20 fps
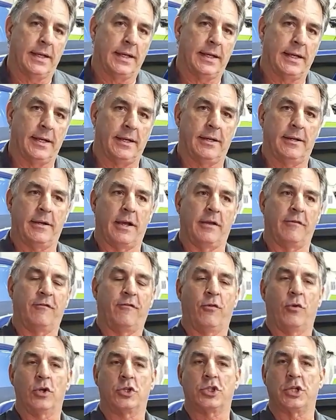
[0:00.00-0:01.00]

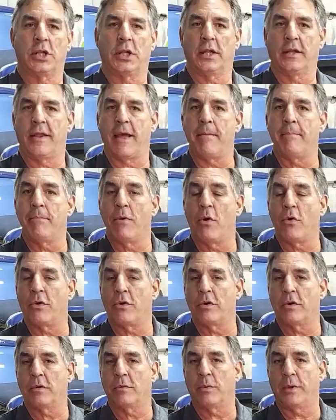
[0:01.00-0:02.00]
Unfortunately, that
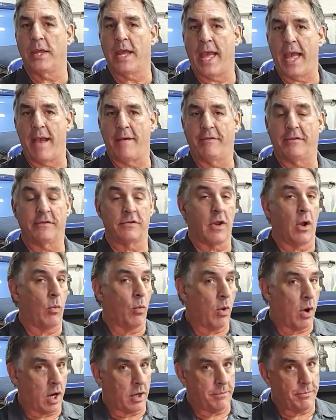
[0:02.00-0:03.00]
motor we have is not
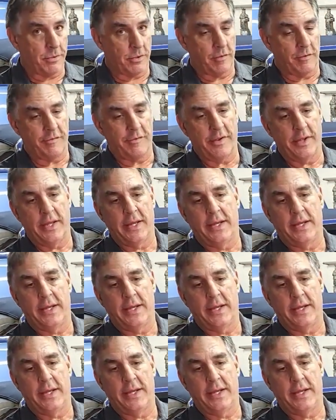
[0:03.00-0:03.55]
waterproof.